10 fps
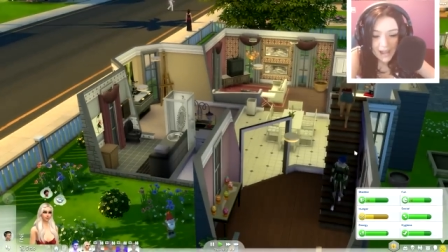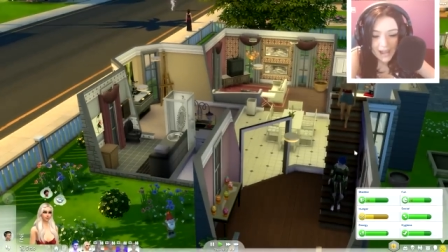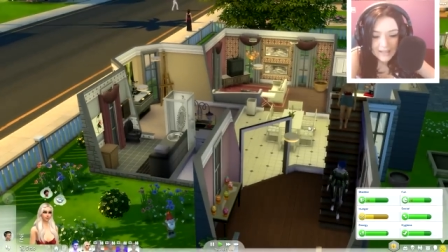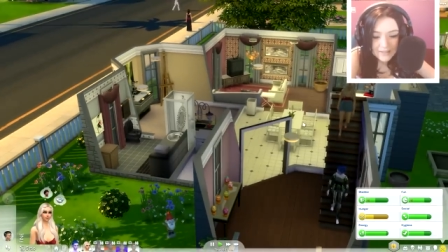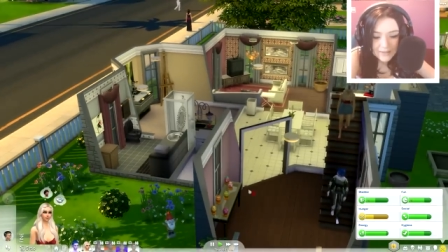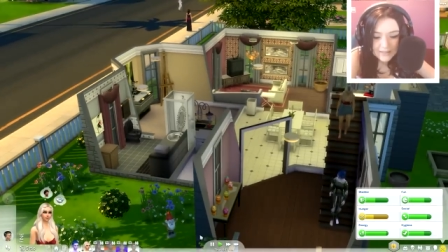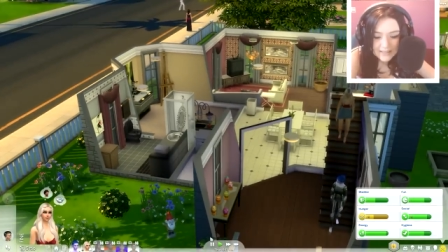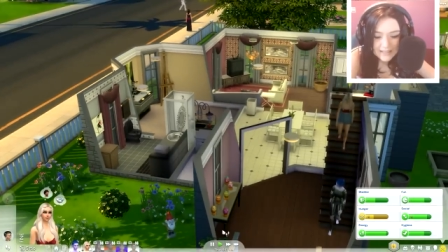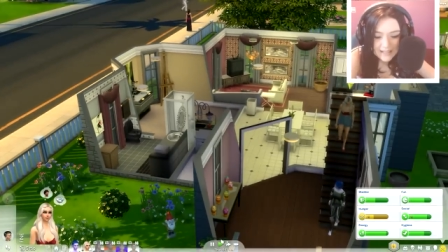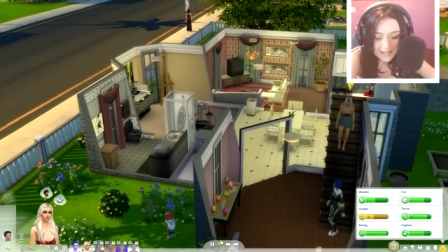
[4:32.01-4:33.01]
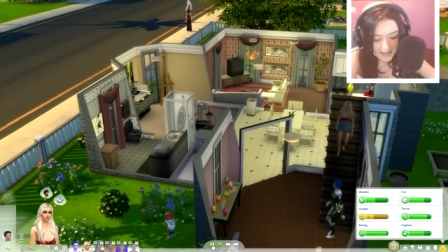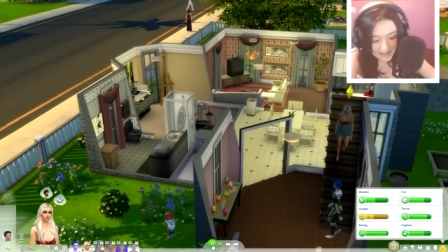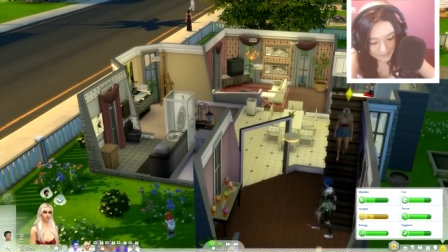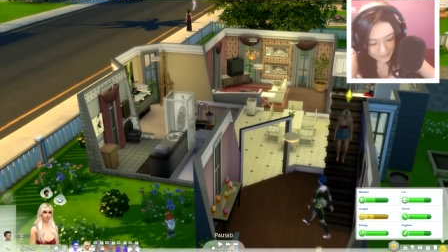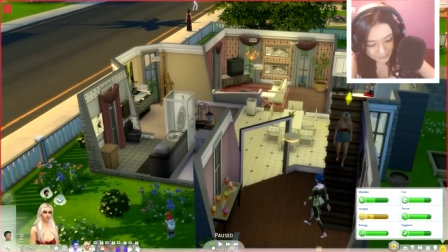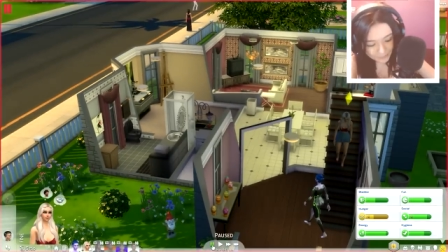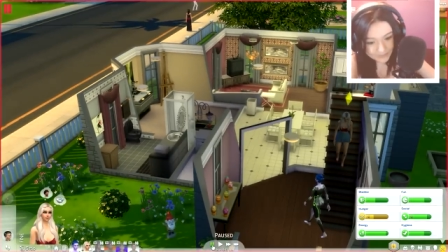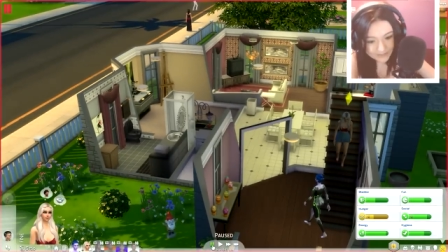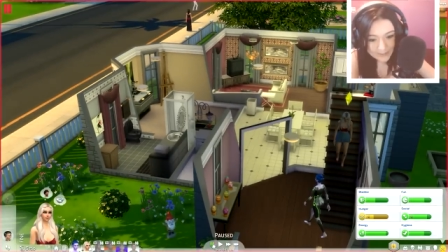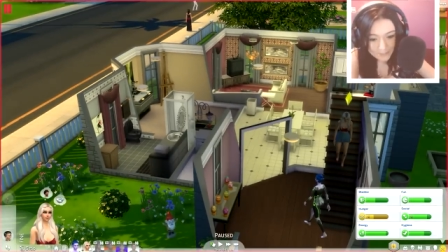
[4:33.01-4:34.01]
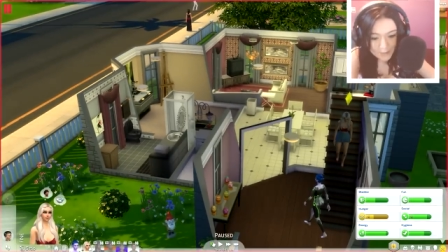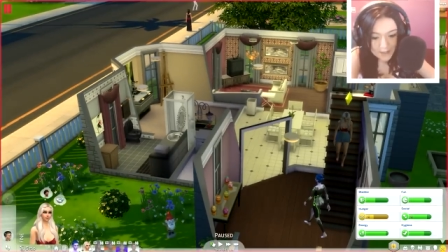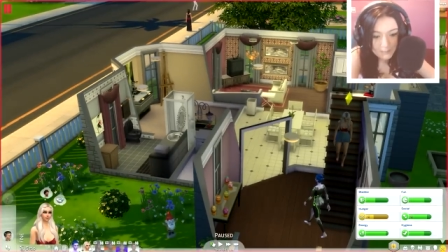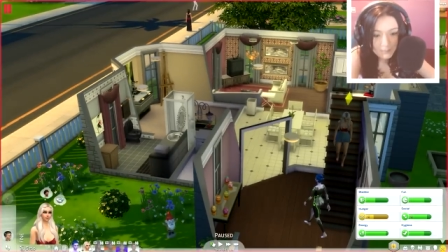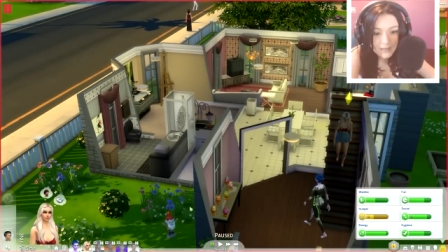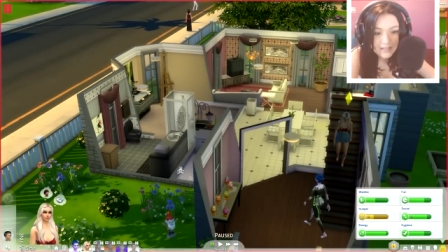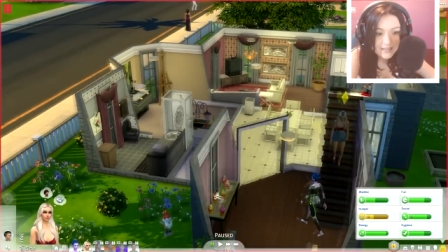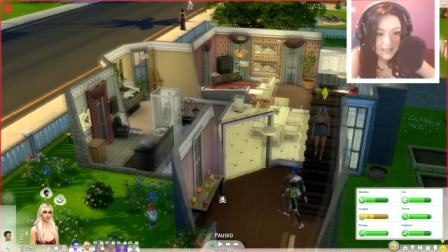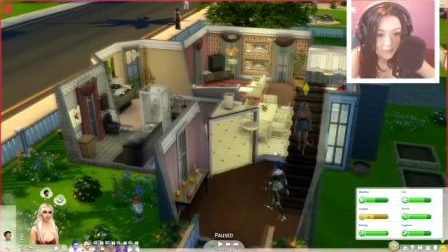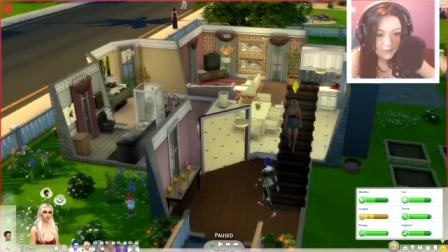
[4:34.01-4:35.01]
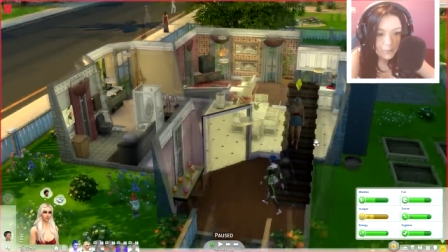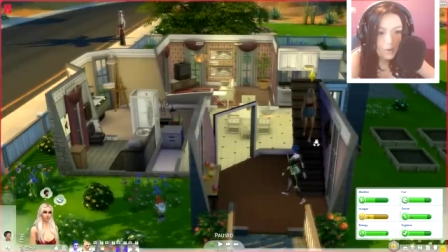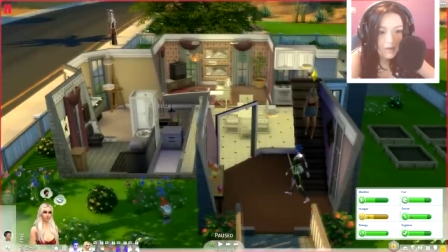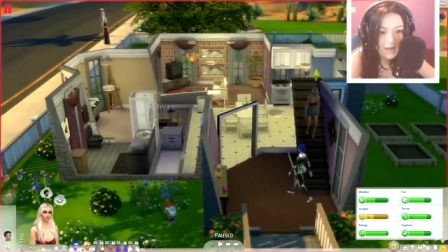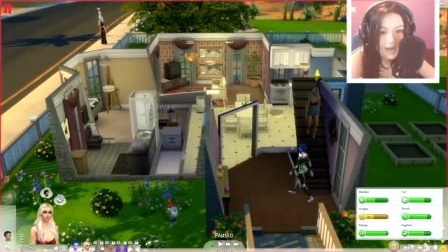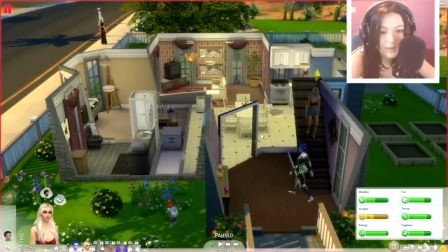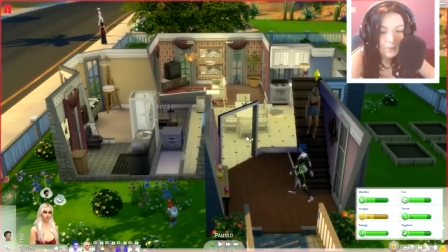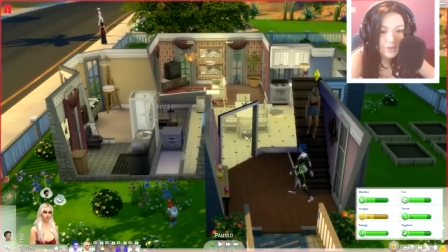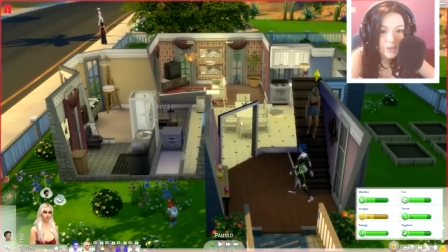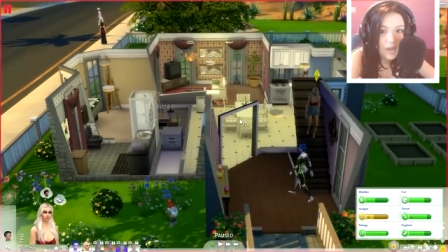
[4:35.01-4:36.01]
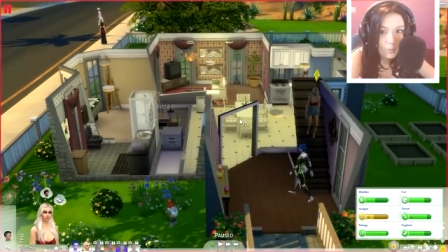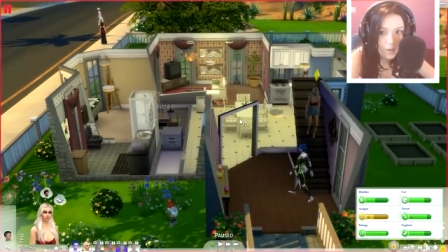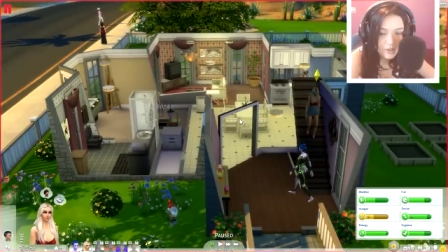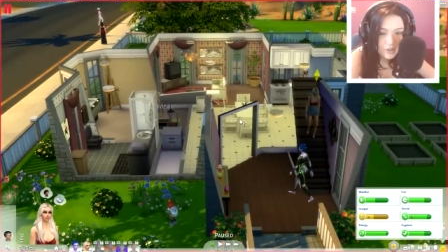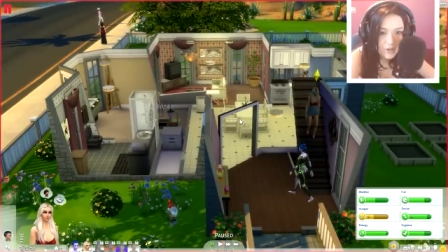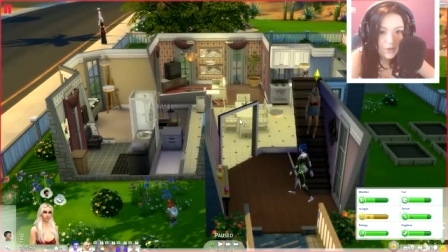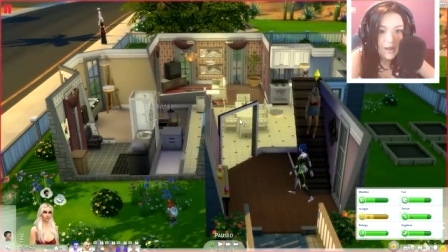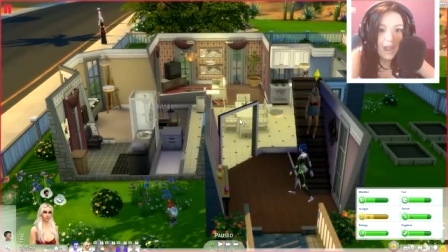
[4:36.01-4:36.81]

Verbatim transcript: As you can see, I haven't really put up the selfie wall yet, which I want to.